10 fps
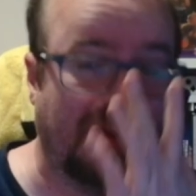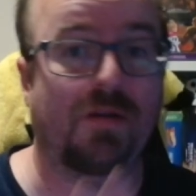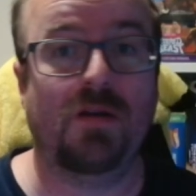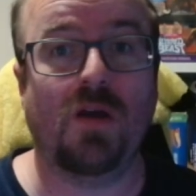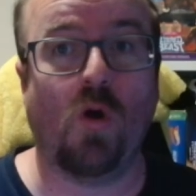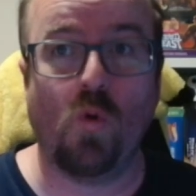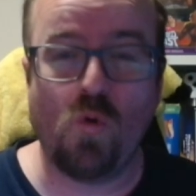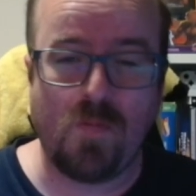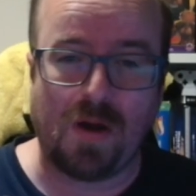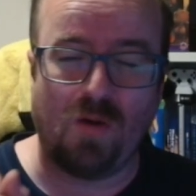and all
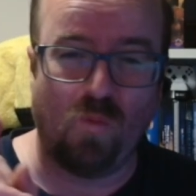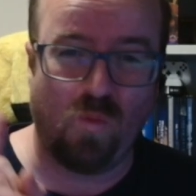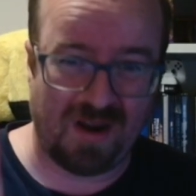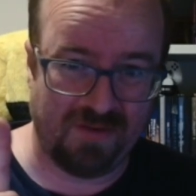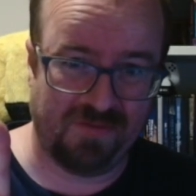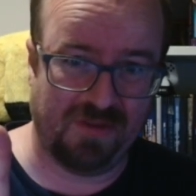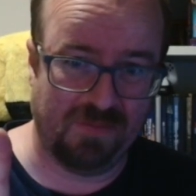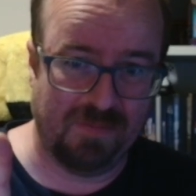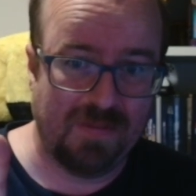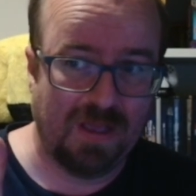bar one of them,